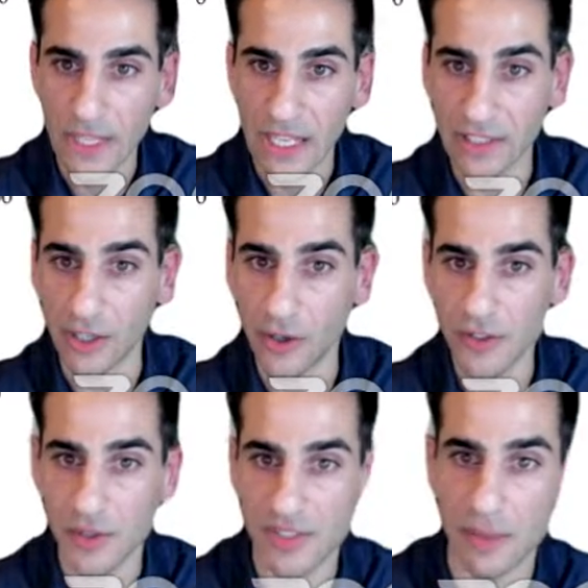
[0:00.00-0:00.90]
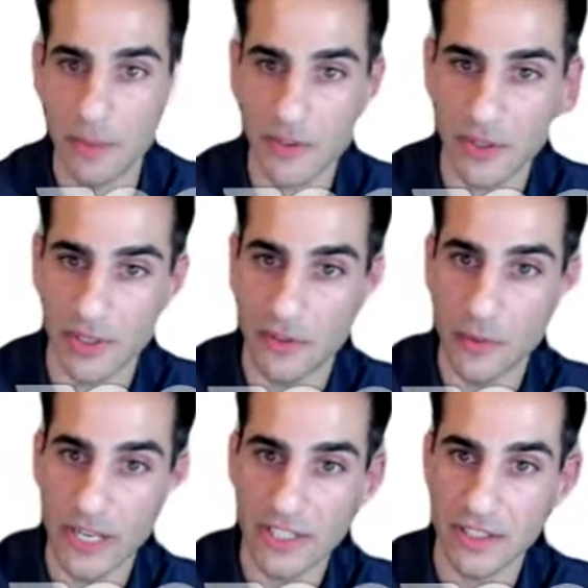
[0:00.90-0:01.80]
And they also sample sort of a
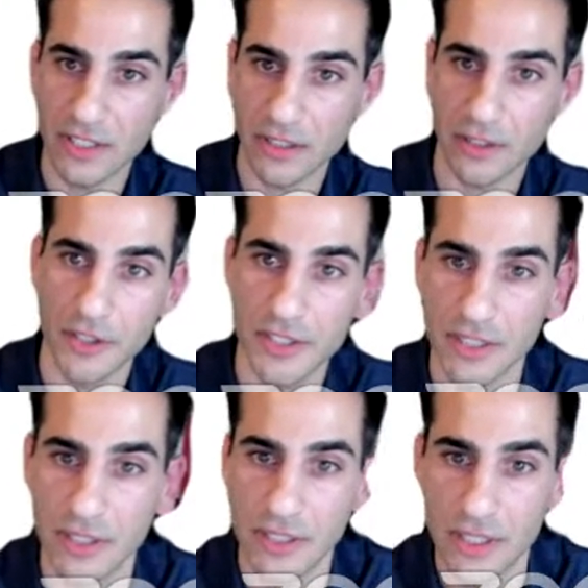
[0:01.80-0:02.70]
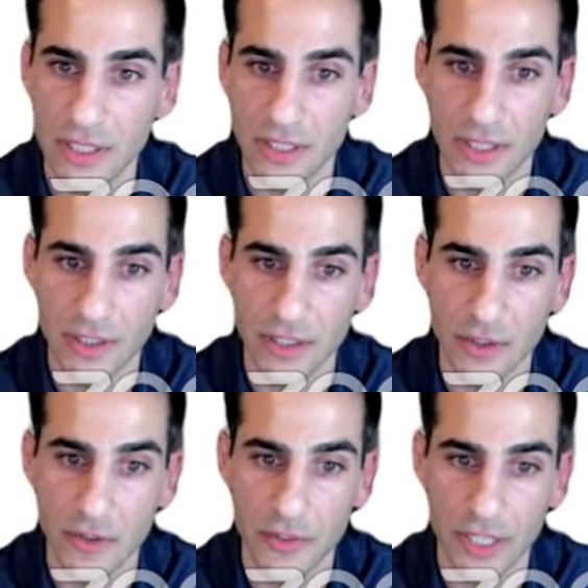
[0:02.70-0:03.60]
range in colors in
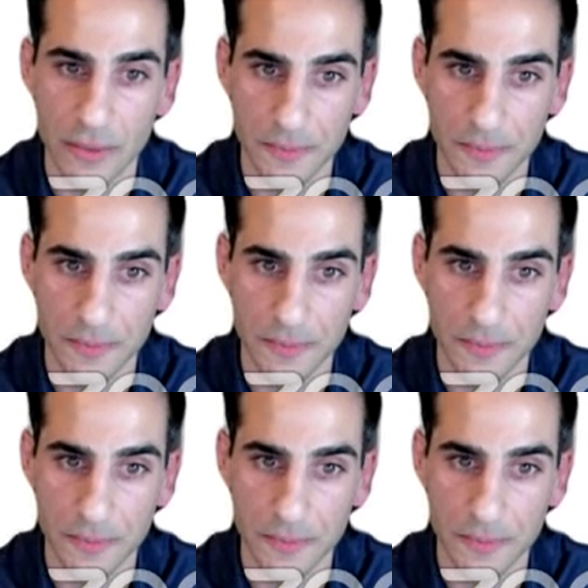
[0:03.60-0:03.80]
the UV.